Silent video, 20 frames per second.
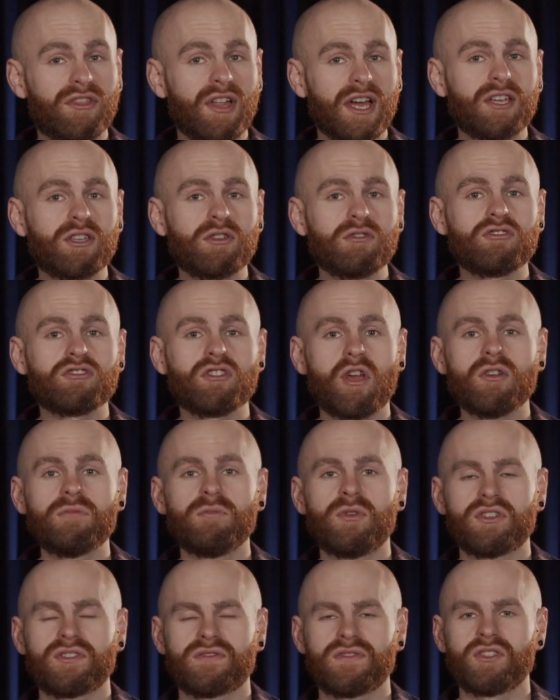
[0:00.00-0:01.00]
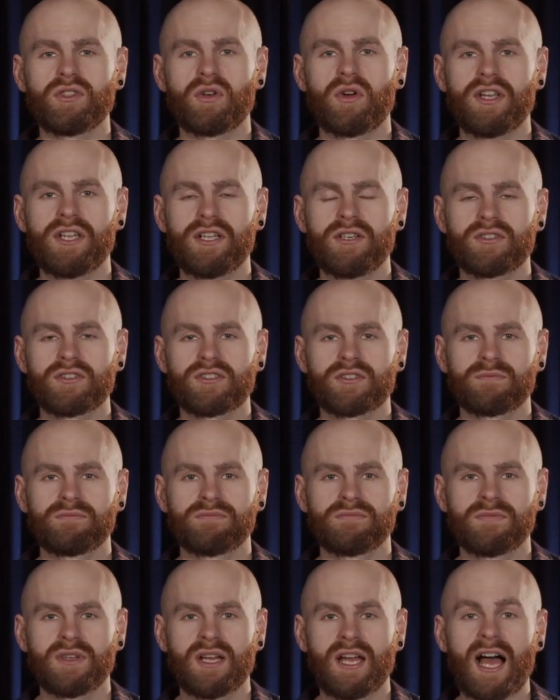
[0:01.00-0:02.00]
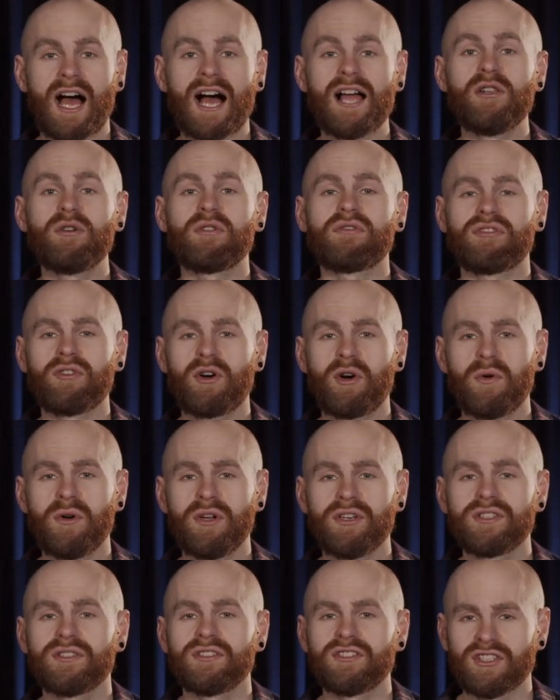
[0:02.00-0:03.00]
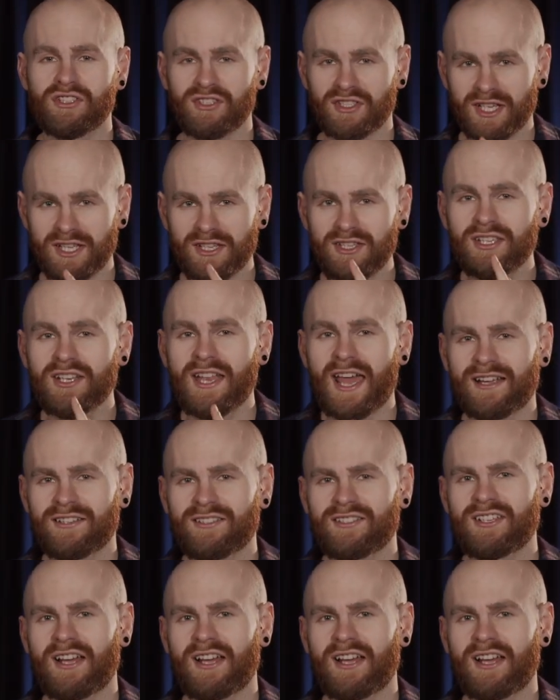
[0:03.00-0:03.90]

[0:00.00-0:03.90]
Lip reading: thank you so much for joining us. I look forward to seeing you next